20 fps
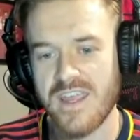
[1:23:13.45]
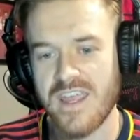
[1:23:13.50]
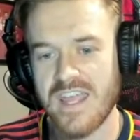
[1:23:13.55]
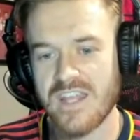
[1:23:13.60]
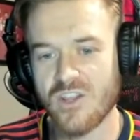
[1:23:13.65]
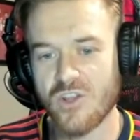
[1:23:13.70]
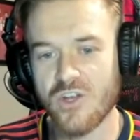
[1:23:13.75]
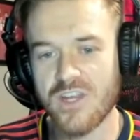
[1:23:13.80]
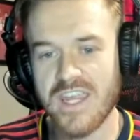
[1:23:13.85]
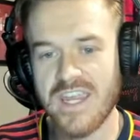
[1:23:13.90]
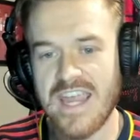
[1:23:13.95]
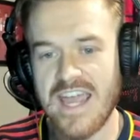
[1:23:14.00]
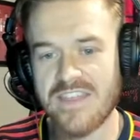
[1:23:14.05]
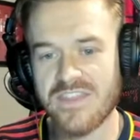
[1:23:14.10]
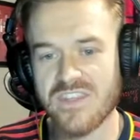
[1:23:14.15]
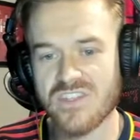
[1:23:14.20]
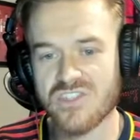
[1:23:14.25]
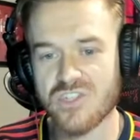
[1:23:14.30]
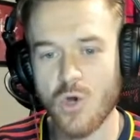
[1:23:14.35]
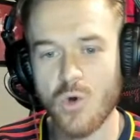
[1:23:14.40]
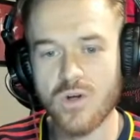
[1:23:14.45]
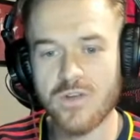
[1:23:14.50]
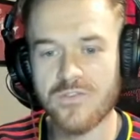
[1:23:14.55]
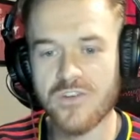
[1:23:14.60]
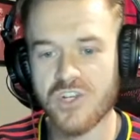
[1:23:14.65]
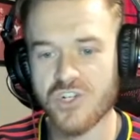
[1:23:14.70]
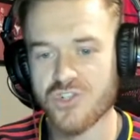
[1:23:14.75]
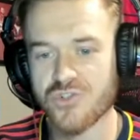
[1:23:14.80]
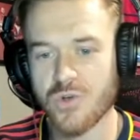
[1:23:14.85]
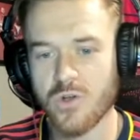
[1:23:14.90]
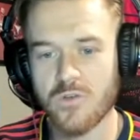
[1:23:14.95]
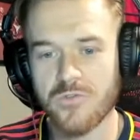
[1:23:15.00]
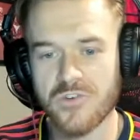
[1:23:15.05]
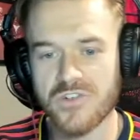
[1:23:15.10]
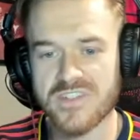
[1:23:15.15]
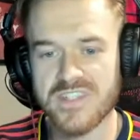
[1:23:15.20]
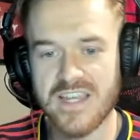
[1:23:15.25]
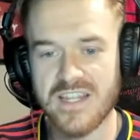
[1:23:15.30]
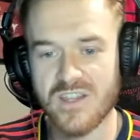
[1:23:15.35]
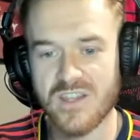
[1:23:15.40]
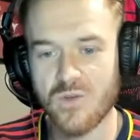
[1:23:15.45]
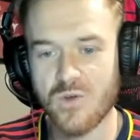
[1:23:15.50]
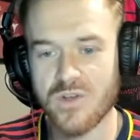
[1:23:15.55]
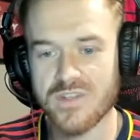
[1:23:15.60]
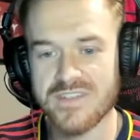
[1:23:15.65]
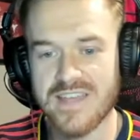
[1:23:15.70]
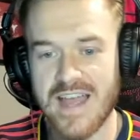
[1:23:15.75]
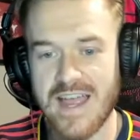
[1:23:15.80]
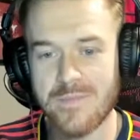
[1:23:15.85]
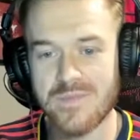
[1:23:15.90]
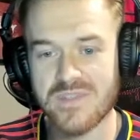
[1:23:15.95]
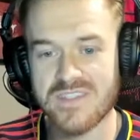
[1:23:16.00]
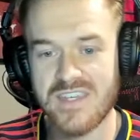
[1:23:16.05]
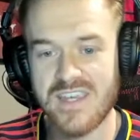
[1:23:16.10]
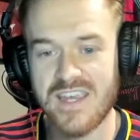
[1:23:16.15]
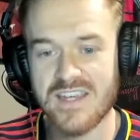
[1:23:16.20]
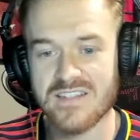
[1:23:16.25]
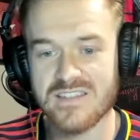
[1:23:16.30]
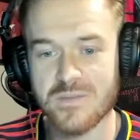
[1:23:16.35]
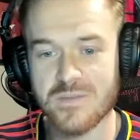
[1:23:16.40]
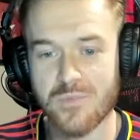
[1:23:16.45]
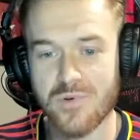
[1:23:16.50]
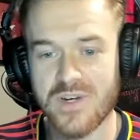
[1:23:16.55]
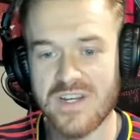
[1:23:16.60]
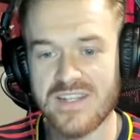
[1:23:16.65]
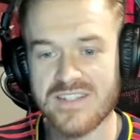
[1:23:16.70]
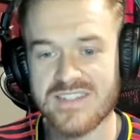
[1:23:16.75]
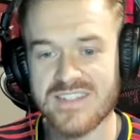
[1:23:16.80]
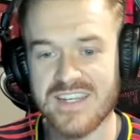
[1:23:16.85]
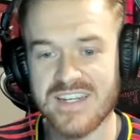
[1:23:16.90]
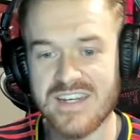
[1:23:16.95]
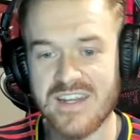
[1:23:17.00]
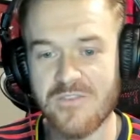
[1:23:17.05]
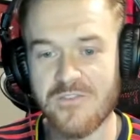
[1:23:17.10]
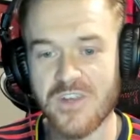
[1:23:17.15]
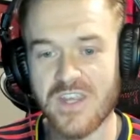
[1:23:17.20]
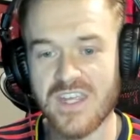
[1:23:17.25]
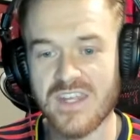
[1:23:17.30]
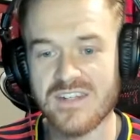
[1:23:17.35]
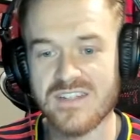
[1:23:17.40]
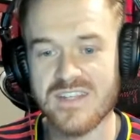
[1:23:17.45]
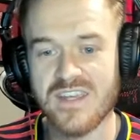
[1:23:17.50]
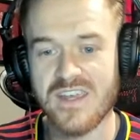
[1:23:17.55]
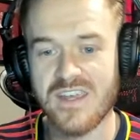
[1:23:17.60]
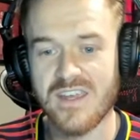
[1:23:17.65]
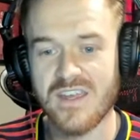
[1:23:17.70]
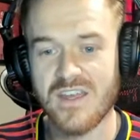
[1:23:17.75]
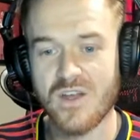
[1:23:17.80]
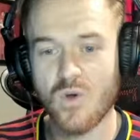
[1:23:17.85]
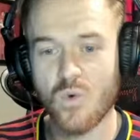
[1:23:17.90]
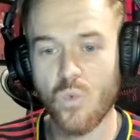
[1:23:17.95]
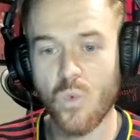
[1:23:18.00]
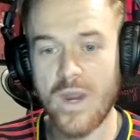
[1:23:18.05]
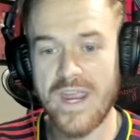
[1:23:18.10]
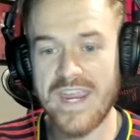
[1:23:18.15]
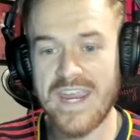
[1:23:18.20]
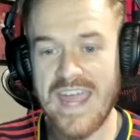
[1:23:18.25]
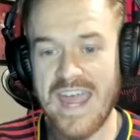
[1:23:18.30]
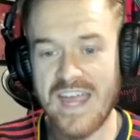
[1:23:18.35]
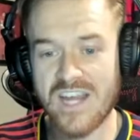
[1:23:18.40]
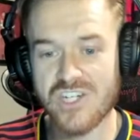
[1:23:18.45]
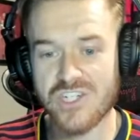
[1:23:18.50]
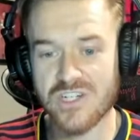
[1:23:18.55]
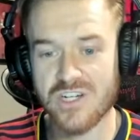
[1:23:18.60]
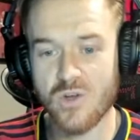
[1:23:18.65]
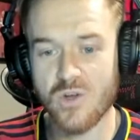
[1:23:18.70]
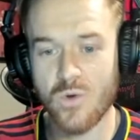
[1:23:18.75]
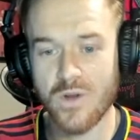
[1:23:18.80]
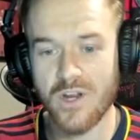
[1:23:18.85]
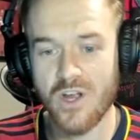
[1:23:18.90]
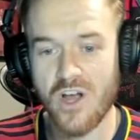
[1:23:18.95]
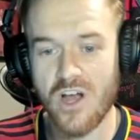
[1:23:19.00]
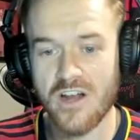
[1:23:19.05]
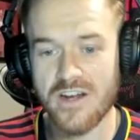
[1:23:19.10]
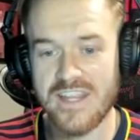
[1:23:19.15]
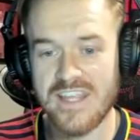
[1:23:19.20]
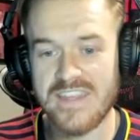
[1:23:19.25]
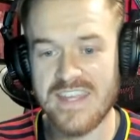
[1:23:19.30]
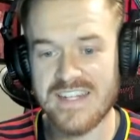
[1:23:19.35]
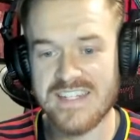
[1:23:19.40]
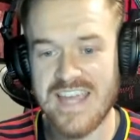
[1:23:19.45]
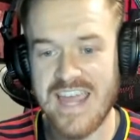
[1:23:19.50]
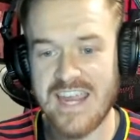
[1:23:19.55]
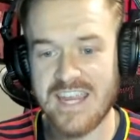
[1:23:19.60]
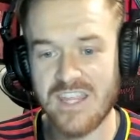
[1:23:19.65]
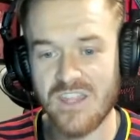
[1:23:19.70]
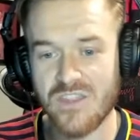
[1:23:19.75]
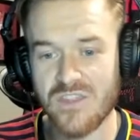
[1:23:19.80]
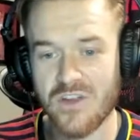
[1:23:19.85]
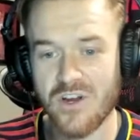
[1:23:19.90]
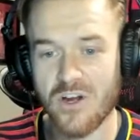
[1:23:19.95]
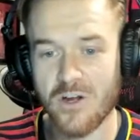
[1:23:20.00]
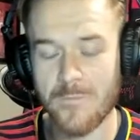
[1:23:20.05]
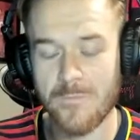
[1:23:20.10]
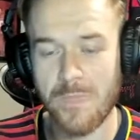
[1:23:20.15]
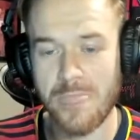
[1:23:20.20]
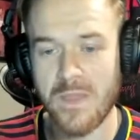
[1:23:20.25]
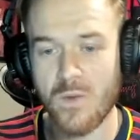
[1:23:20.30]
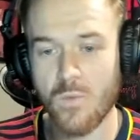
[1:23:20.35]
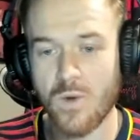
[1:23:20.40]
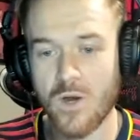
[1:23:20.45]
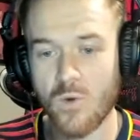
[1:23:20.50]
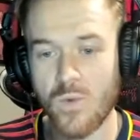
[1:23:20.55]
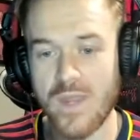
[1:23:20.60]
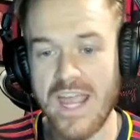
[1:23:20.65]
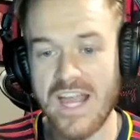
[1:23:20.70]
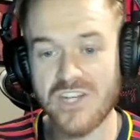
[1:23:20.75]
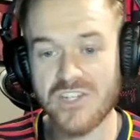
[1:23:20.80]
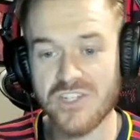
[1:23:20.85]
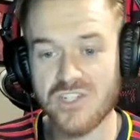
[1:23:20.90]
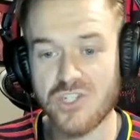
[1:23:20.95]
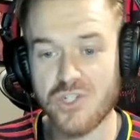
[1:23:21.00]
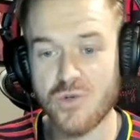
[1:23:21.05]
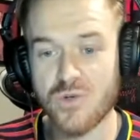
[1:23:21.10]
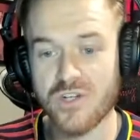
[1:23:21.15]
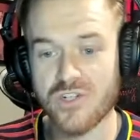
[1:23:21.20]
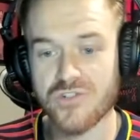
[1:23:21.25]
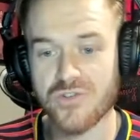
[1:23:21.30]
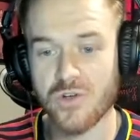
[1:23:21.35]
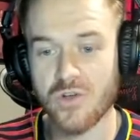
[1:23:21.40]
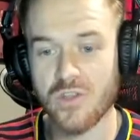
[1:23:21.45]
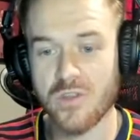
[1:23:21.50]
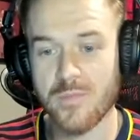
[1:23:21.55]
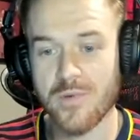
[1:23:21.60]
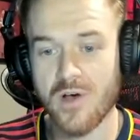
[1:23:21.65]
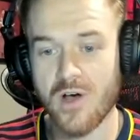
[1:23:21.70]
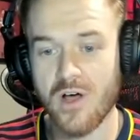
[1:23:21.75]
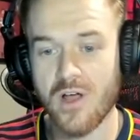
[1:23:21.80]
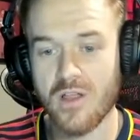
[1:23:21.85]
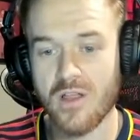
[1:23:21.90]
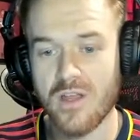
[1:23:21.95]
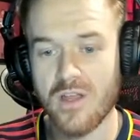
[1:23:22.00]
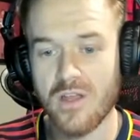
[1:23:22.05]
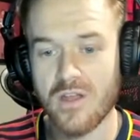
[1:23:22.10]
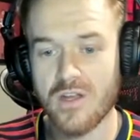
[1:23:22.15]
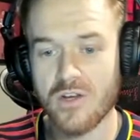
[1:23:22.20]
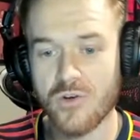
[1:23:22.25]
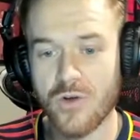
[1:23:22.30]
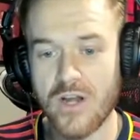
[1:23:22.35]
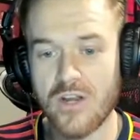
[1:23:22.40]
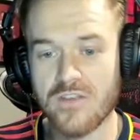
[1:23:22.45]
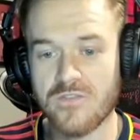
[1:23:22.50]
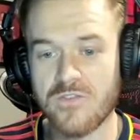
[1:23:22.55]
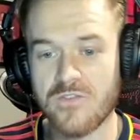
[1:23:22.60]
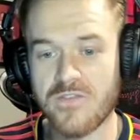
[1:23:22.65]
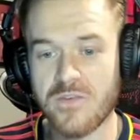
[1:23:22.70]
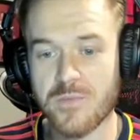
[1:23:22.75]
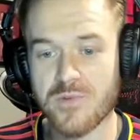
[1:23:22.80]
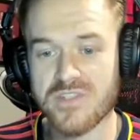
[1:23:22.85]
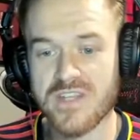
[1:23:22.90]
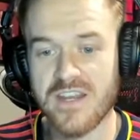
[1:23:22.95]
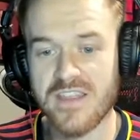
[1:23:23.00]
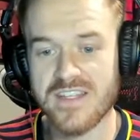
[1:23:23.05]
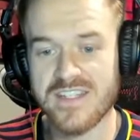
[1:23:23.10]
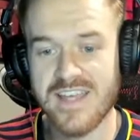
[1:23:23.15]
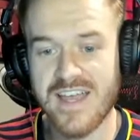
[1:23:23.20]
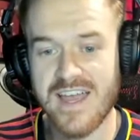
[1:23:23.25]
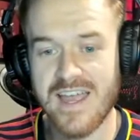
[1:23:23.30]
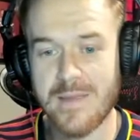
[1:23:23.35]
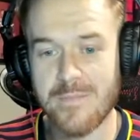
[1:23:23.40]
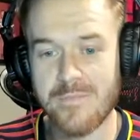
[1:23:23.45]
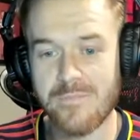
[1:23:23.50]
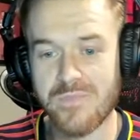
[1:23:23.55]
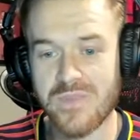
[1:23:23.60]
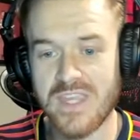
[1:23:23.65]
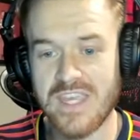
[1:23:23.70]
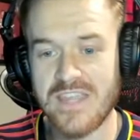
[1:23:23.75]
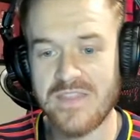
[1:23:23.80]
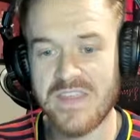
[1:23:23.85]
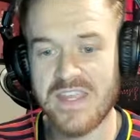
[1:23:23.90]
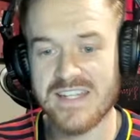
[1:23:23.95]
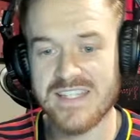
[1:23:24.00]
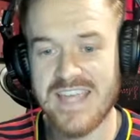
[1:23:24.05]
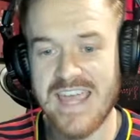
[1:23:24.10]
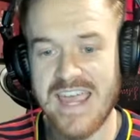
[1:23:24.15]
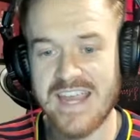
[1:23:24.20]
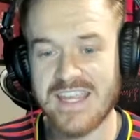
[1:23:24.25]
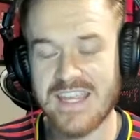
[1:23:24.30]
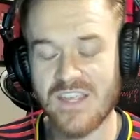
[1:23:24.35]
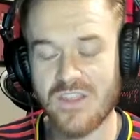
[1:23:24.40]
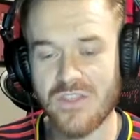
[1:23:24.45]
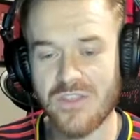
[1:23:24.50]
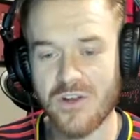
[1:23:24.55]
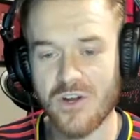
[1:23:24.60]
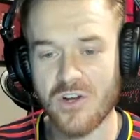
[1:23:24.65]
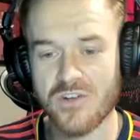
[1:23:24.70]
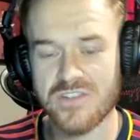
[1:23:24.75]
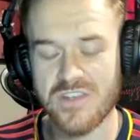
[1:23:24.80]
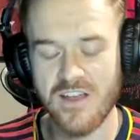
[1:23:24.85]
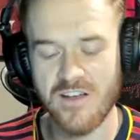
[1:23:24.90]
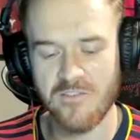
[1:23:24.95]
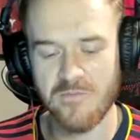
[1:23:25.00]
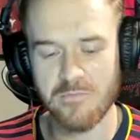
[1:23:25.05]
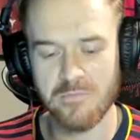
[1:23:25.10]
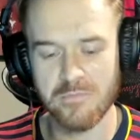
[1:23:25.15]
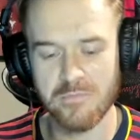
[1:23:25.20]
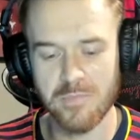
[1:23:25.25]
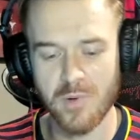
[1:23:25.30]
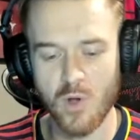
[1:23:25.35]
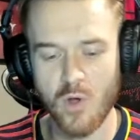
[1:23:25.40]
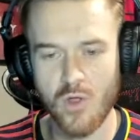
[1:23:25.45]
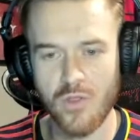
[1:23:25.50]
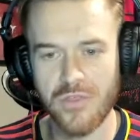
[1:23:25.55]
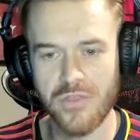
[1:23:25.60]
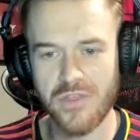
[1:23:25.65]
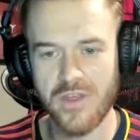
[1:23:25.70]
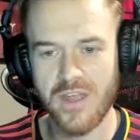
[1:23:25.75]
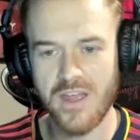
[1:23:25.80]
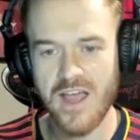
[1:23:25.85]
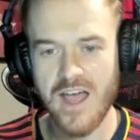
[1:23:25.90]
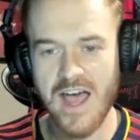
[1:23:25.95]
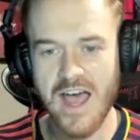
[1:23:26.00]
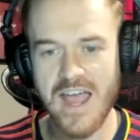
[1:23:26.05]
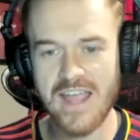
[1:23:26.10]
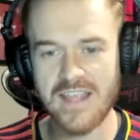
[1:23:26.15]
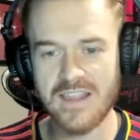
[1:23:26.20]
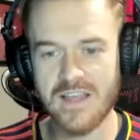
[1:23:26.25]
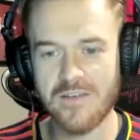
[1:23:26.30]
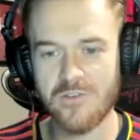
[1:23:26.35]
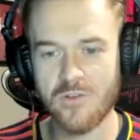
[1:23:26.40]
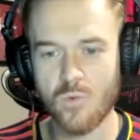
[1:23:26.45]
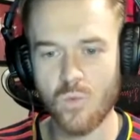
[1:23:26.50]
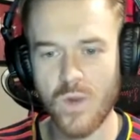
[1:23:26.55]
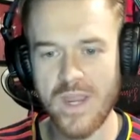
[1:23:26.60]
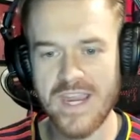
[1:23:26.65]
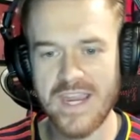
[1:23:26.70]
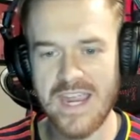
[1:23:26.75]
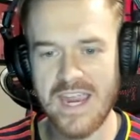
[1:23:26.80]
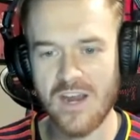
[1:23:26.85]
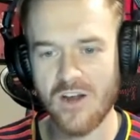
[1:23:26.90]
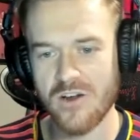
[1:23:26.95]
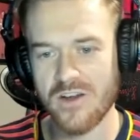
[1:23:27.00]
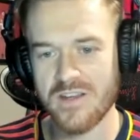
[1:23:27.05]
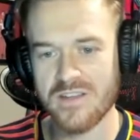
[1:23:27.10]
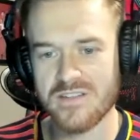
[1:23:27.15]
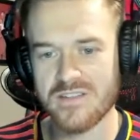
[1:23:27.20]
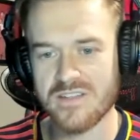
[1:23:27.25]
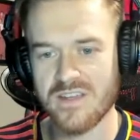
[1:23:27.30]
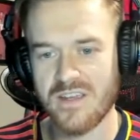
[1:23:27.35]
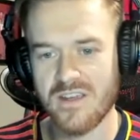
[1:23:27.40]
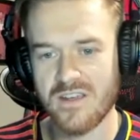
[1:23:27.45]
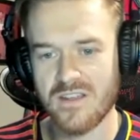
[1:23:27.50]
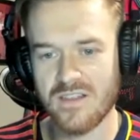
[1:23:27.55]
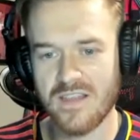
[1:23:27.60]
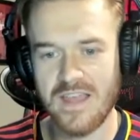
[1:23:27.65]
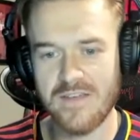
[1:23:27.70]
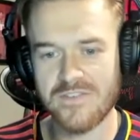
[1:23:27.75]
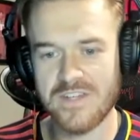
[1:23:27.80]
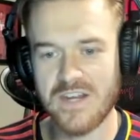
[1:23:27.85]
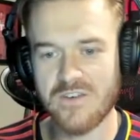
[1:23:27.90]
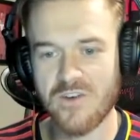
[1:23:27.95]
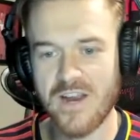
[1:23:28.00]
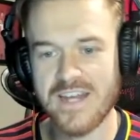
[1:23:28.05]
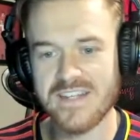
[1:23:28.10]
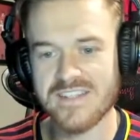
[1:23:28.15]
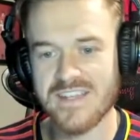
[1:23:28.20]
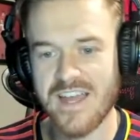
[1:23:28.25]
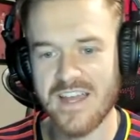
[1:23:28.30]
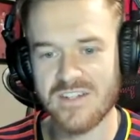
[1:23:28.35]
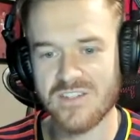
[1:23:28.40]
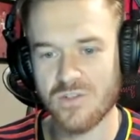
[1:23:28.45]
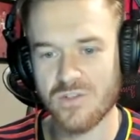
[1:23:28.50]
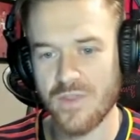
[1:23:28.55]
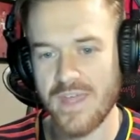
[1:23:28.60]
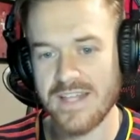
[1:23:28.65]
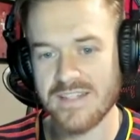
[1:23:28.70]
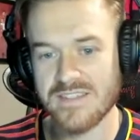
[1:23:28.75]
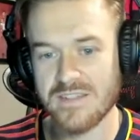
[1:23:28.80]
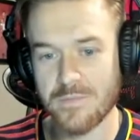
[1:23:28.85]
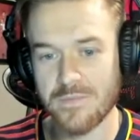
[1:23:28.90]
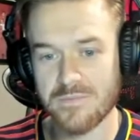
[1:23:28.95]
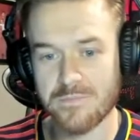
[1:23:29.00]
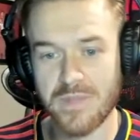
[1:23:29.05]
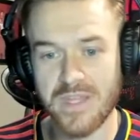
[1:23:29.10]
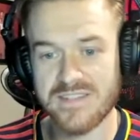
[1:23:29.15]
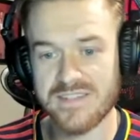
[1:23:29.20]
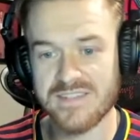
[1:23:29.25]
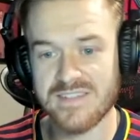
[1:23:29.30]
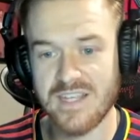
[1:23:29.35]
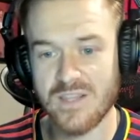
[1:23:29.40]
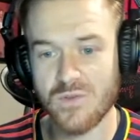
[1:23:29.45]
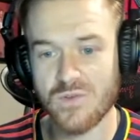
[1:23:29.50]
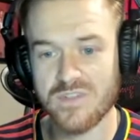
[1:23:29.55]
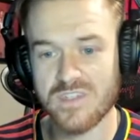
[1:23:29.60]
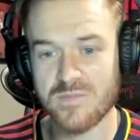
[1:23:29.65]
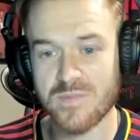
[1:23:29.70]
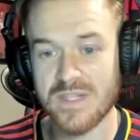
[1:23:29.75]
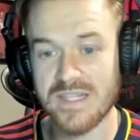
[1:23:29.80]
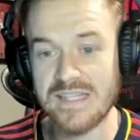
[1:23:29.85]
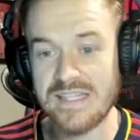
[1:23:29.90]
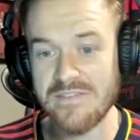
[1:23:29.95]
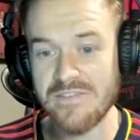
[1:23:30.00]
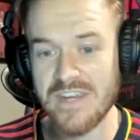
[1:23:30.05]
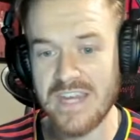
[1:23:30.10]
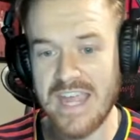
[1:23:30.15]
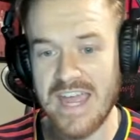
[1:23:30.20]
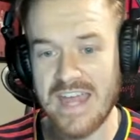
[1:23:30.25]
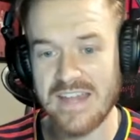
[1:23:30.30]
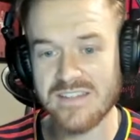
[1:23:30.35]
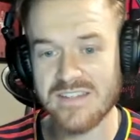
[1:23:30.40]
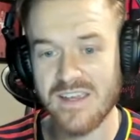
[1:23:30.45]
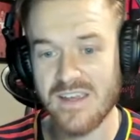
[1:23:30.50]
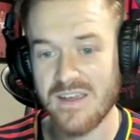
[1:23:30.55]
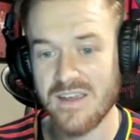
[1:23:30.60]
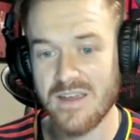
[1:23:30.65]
And looking at the zone of control for St. Louis, I'm seeing some pretty significant wing action going on in the attacking third where we actually do control the ball greater than 50% of the time in the attacking thirds of both high level wing areas, left and right side. So that's the place that St. Louis has been living at.